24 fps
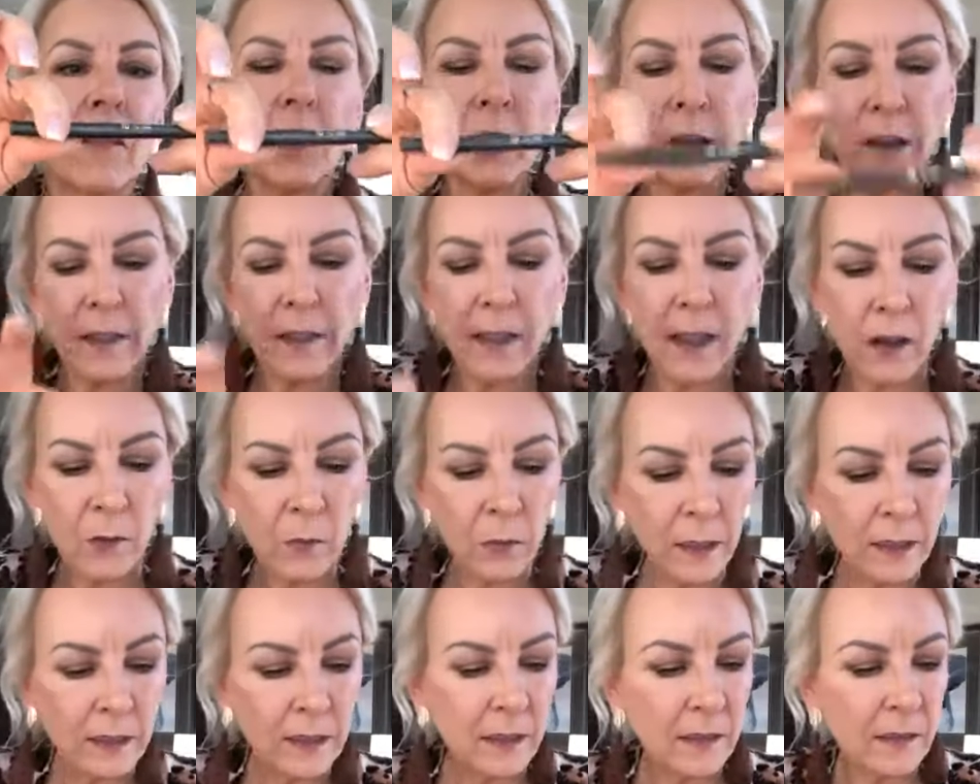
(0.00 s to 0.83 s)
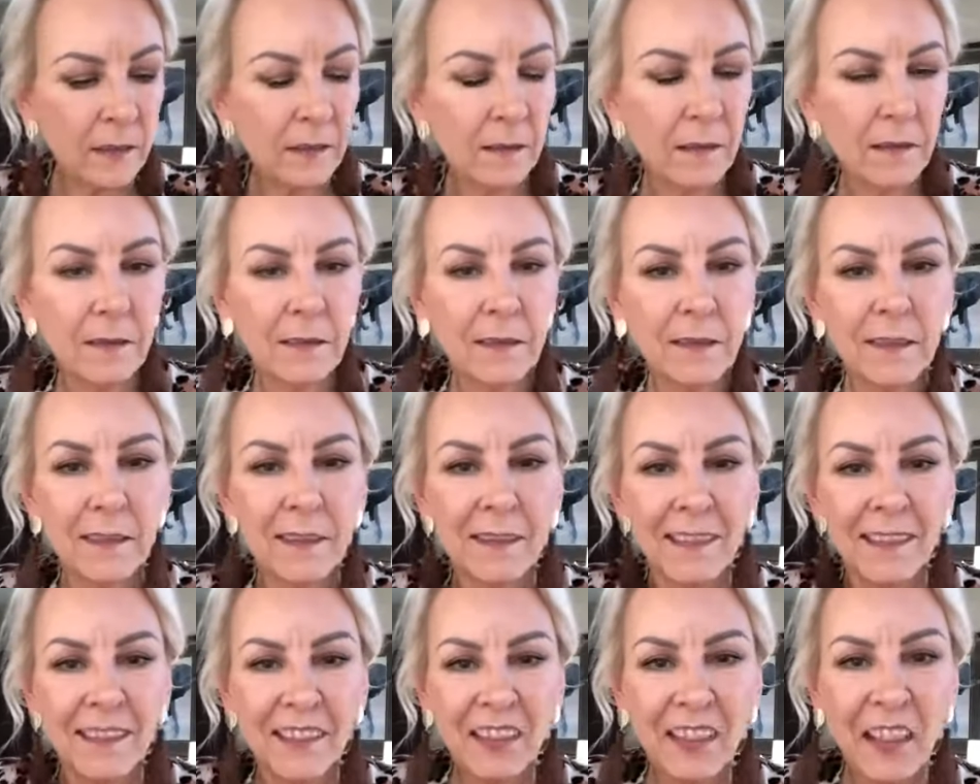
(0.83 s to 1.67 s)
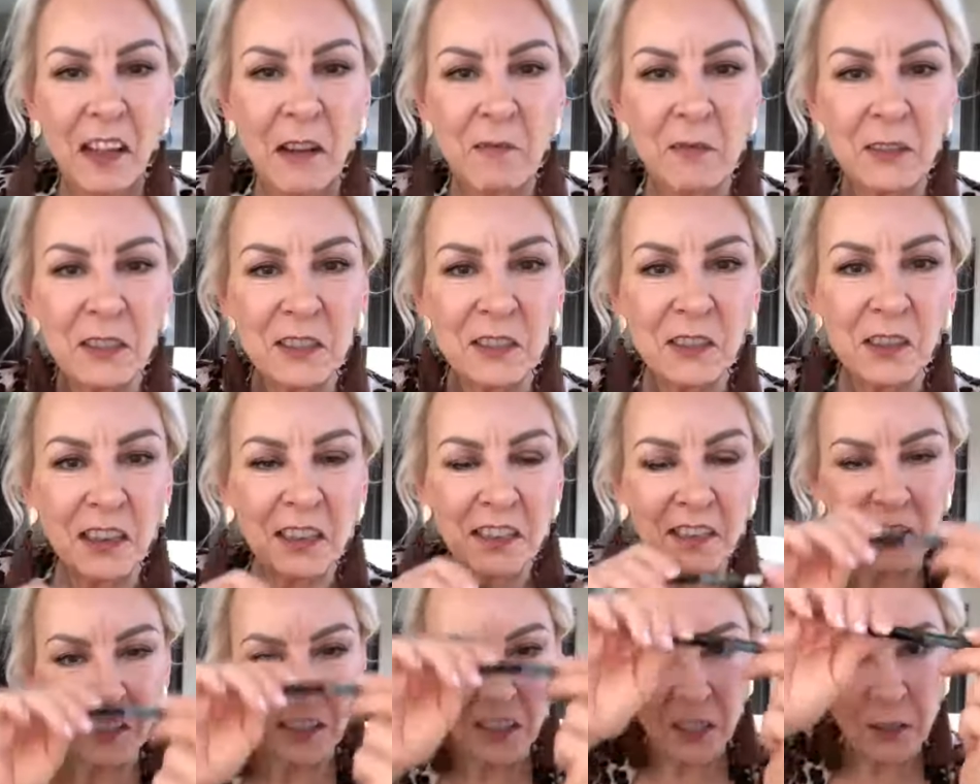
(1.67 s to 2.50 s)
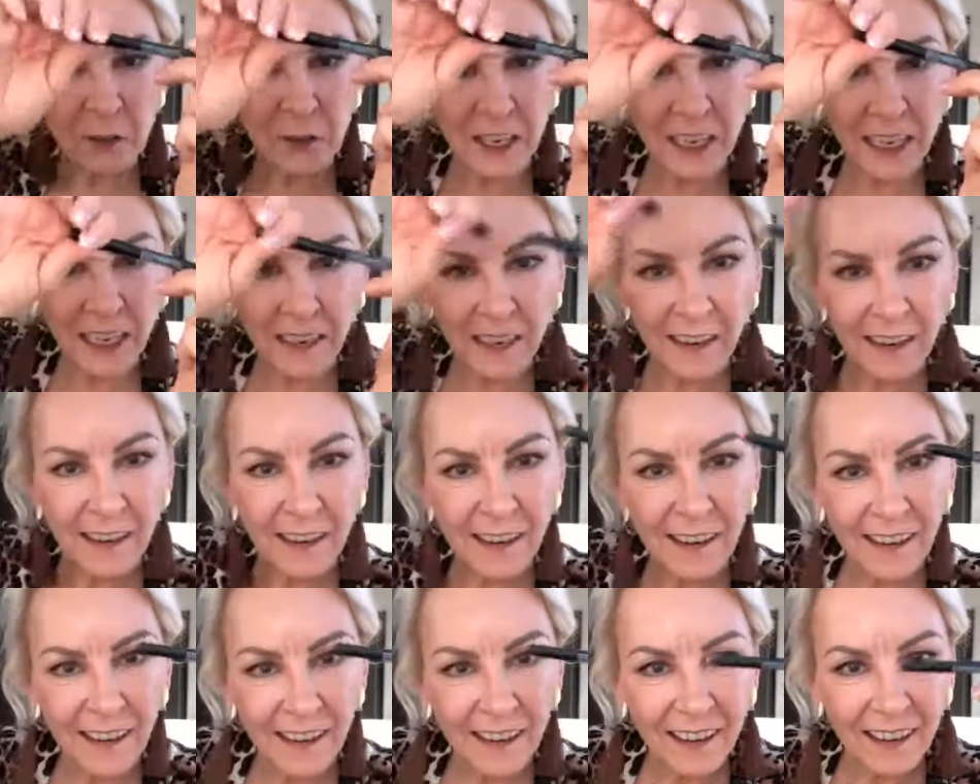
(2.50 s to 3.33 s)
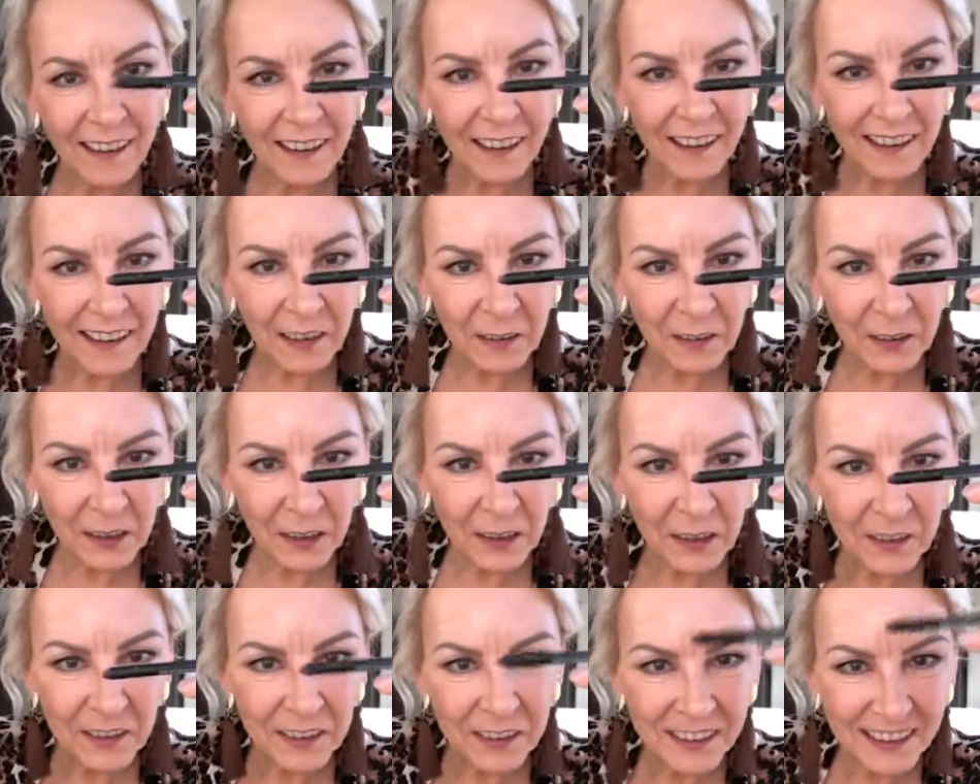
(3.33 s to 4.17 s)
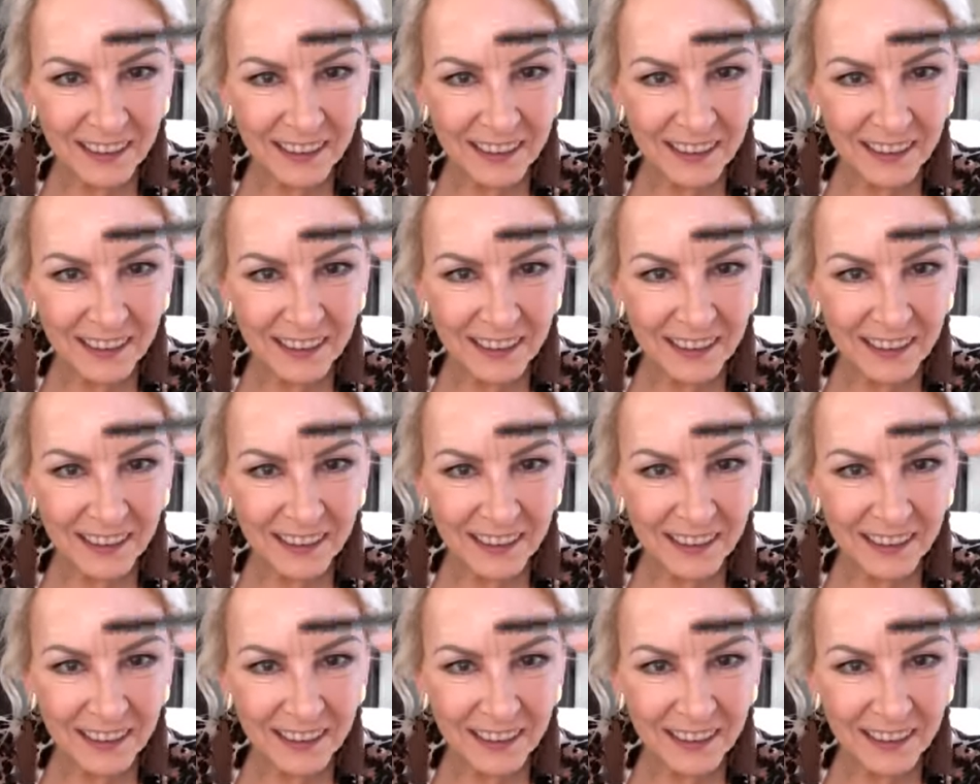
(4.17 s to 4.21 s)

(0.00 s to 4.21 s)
Okay, that one's, that one's not a Younique. Here we go.